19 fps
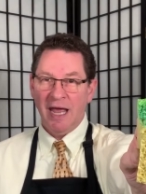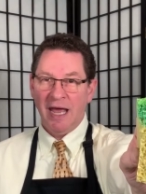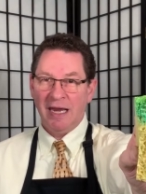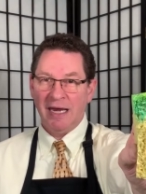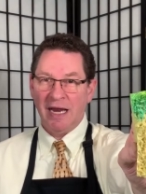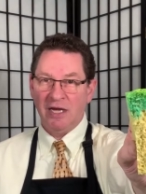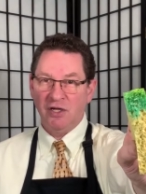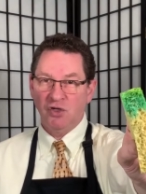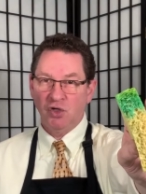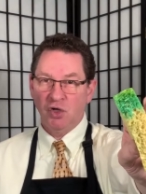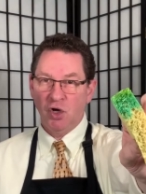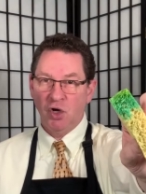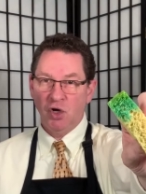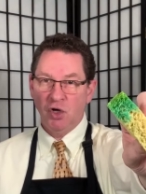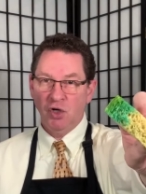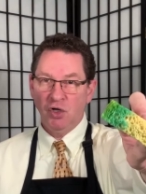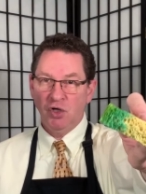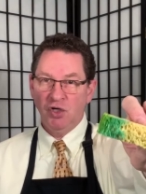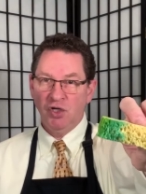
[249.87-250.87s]
and I
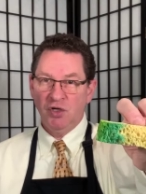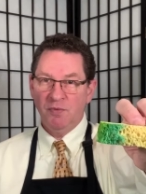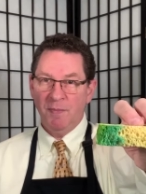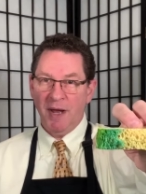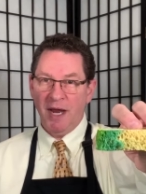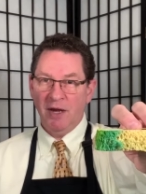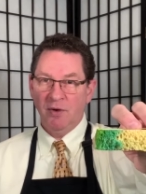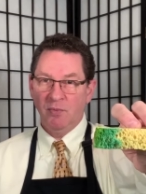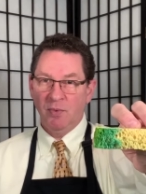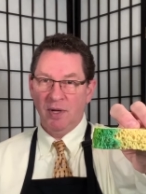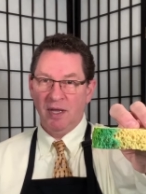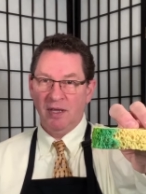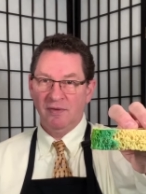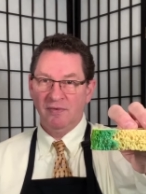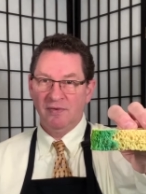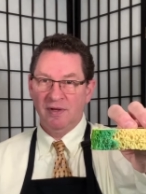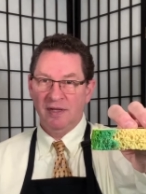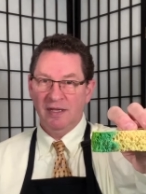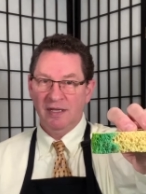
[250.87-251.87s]
turned my
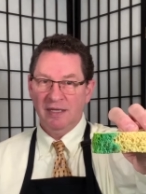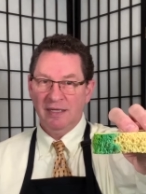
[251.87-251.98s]
wrist